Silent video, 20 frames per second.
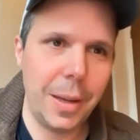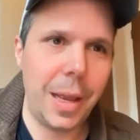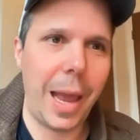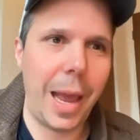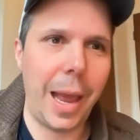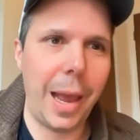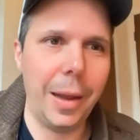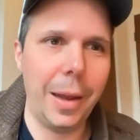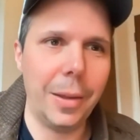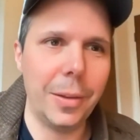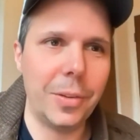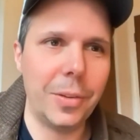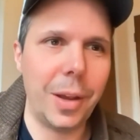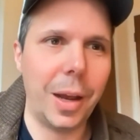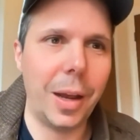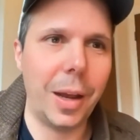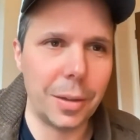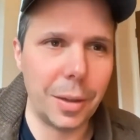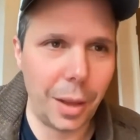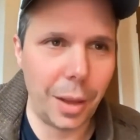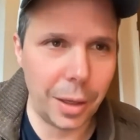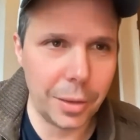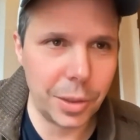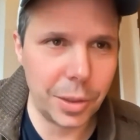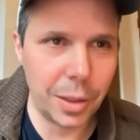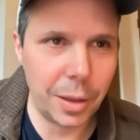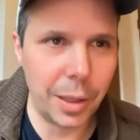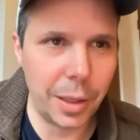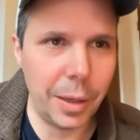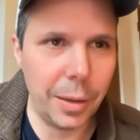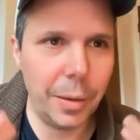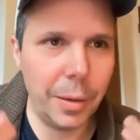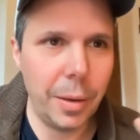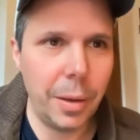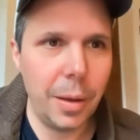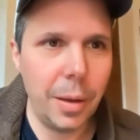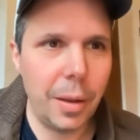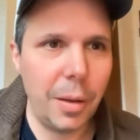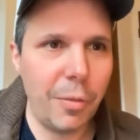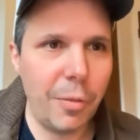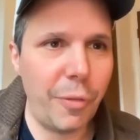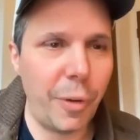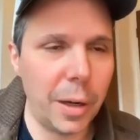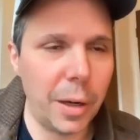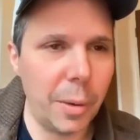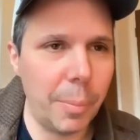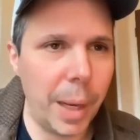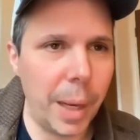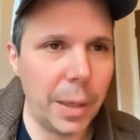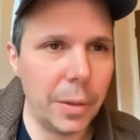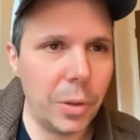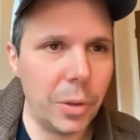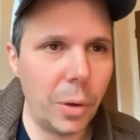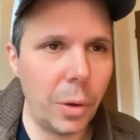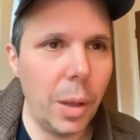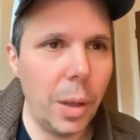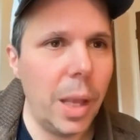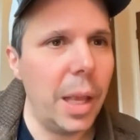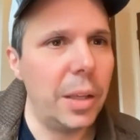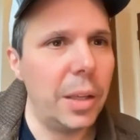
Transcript: as ontologically fundamental.